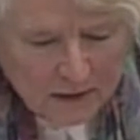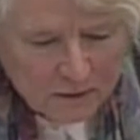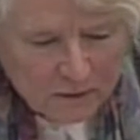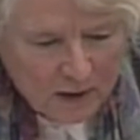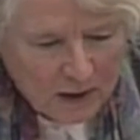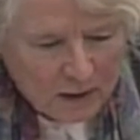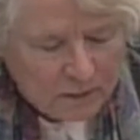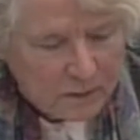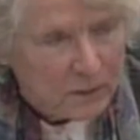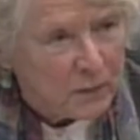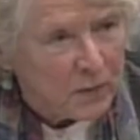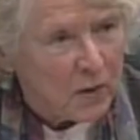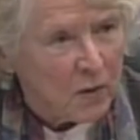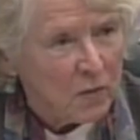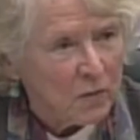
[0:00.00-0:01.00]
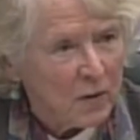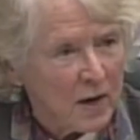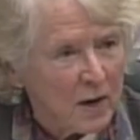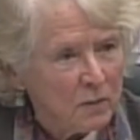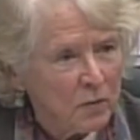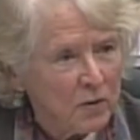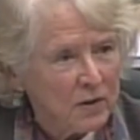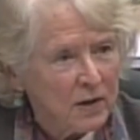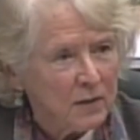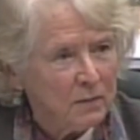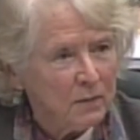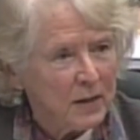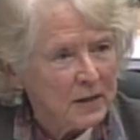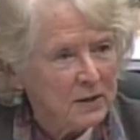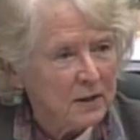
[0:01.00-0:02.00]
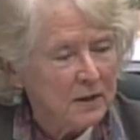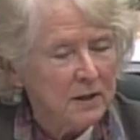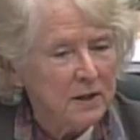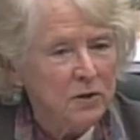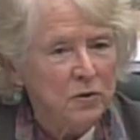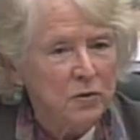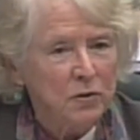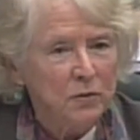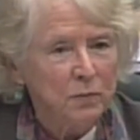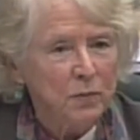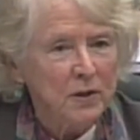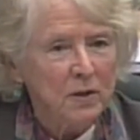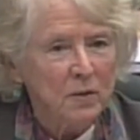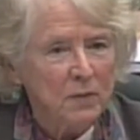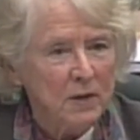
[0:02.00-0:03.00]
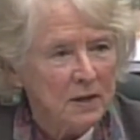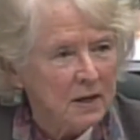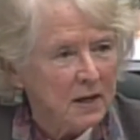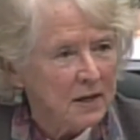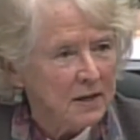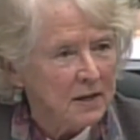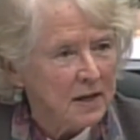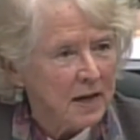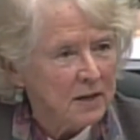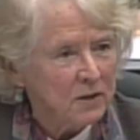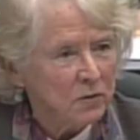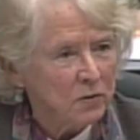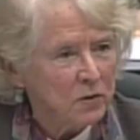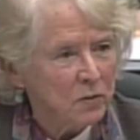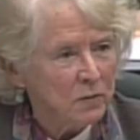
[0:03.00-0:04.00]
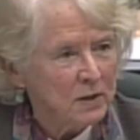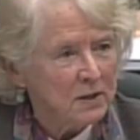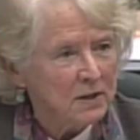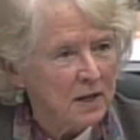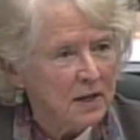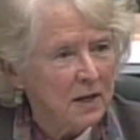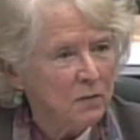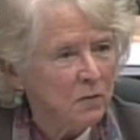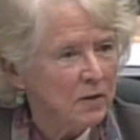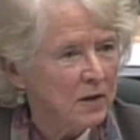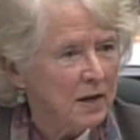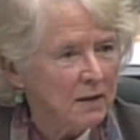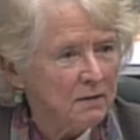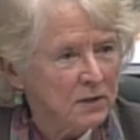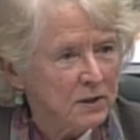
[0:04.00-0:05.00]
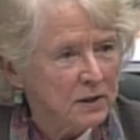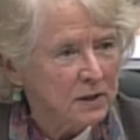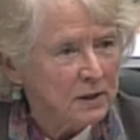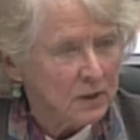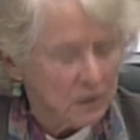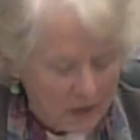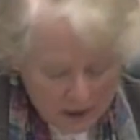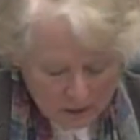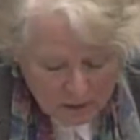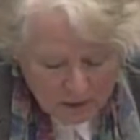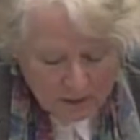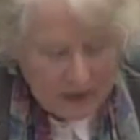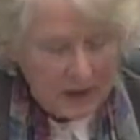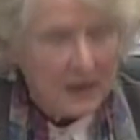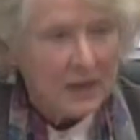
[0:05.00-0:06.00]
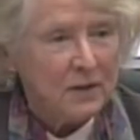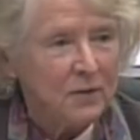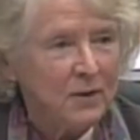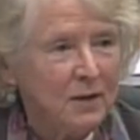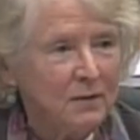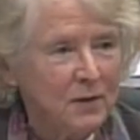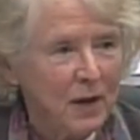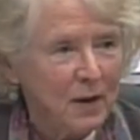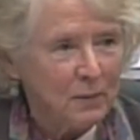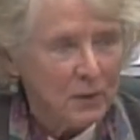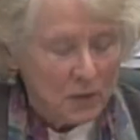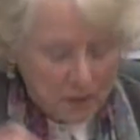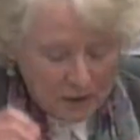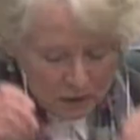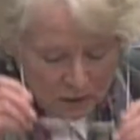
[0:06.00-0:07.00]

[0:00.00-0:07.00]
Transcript: developed program where they basically put them in a natural human setting where they have, anyway, I don't have time to go